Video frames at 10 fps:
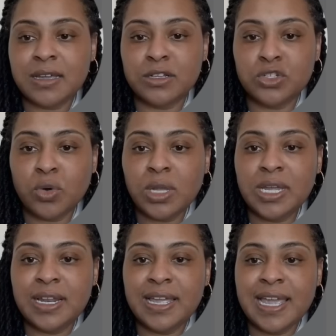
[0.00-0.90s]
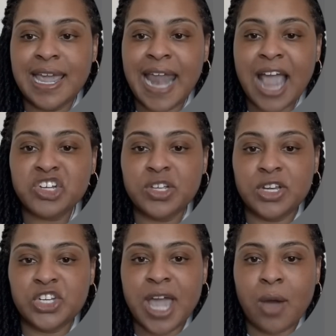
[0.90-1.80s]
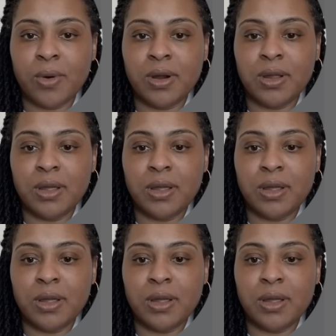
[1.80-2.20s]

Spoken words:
a toilet, and actually a shower.